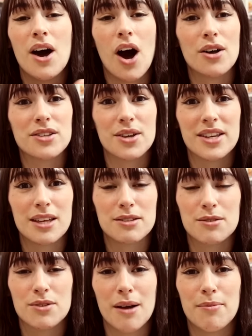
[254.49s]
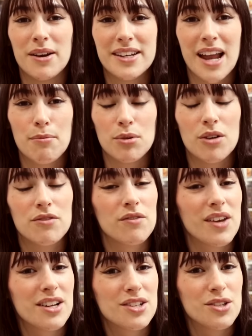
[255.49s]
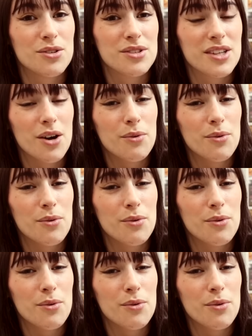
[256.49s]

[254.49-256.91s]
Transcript: Also hit that subscribe button down below if you've yet to do so.